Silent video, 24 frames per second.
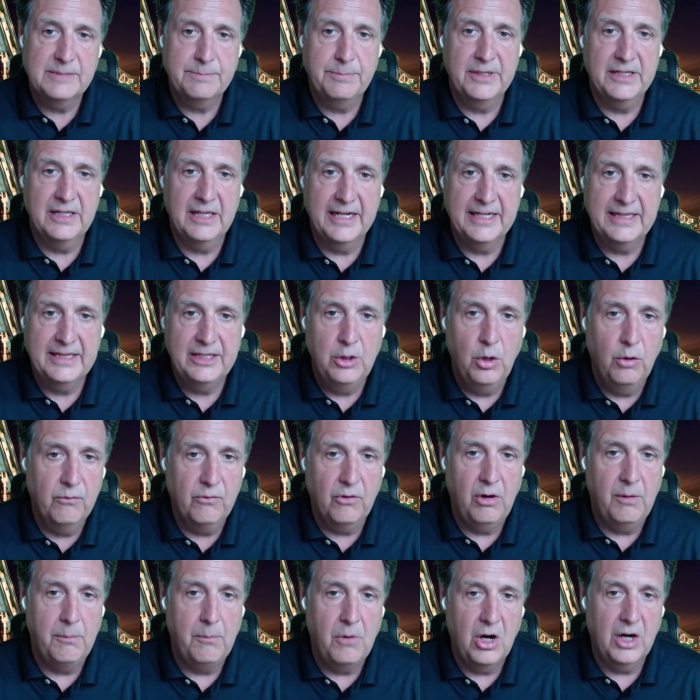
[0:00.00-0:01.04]
but like the
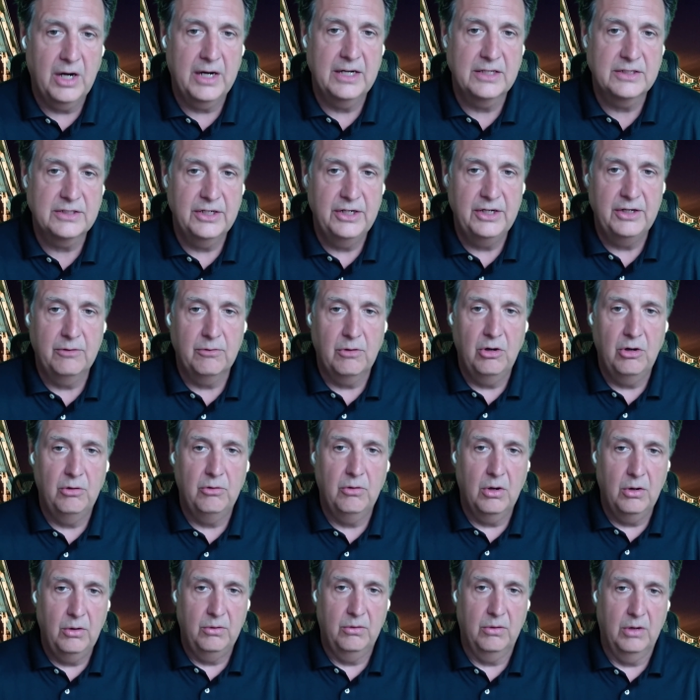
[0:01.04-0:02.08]
overall market's going to grow,
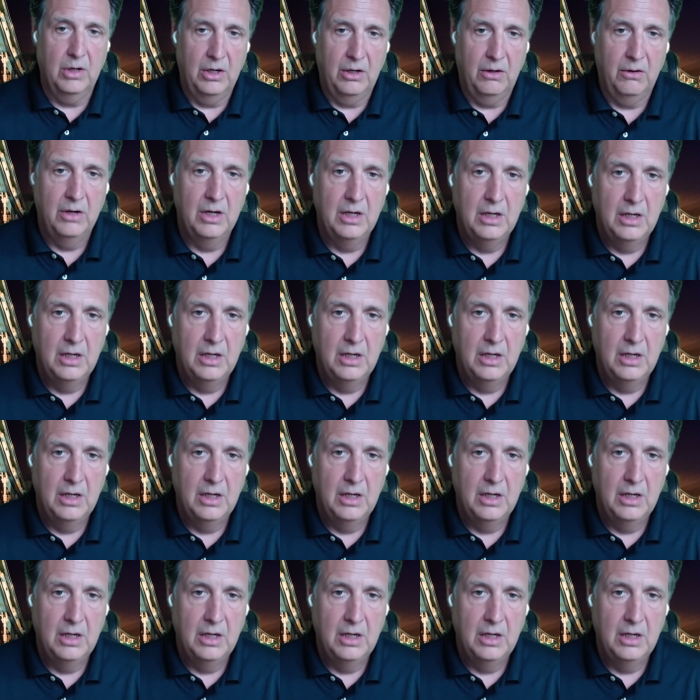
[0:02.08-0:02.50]
grow, grow.